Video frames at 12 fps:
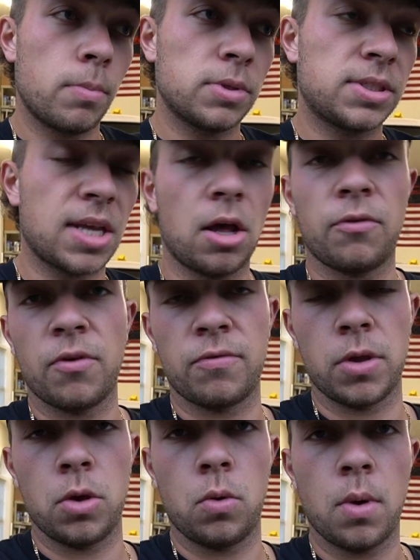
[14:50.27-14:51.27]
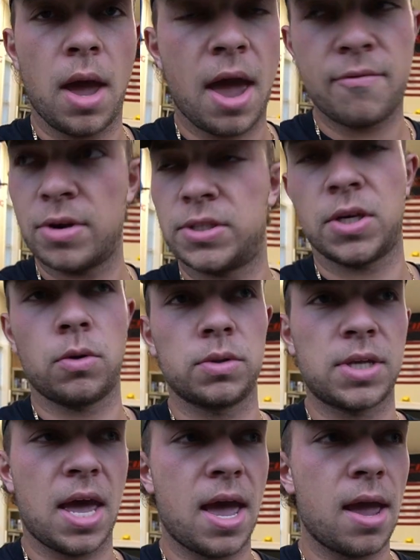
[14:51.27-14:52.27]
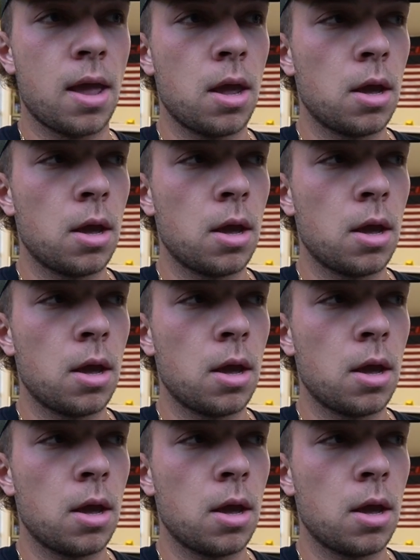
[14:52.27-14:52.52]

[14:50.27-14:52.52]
self of you every single day.